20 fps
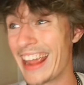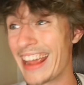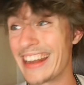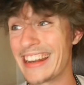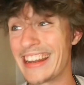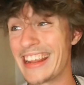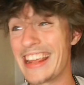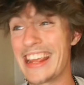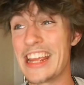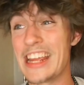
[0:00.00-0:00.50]

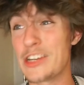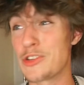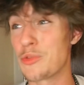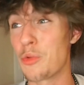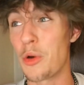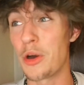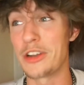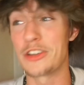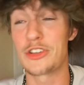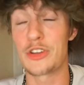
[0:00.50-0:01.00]
and each
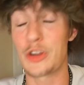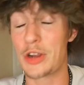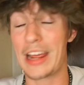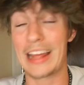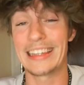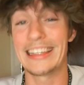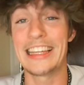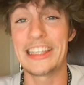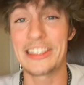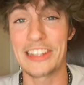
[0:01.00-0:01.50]
one took
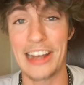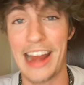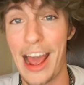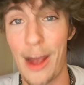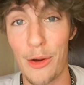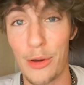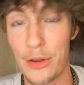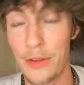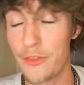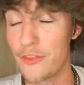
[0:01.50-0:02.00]
at least an
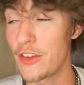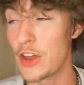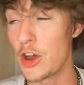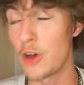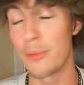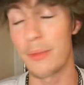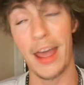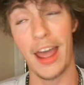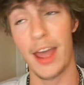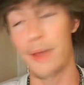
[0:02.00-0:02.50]
hour to
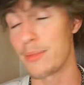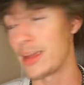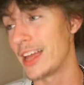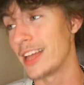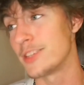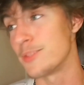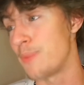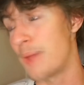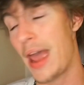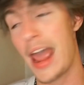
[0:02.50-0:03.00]
film. I mean,
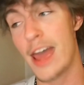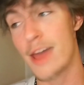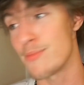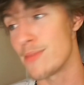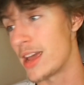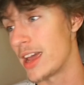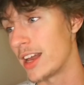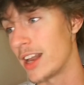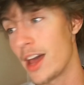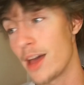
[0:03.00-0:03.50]
it's bad,
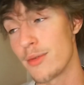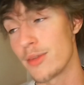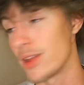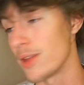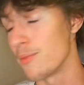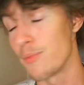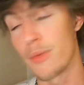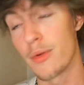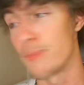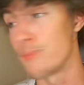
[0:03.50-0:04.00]
man. I
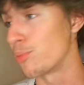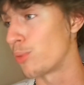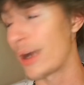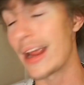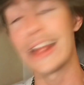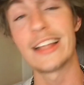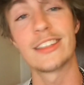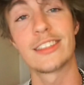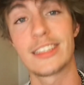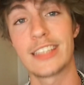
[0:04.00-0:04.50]
mean,
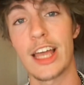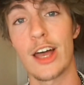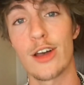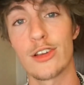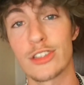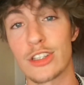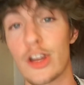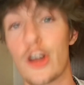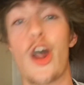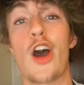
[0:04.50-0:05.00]
brain
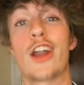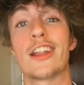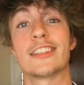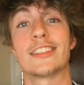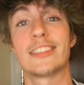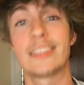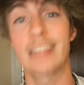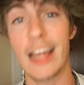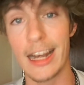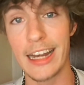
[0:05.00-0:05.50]
cells are on a
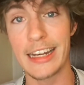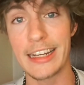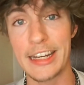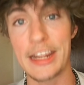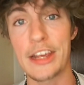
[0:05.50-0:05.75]
steady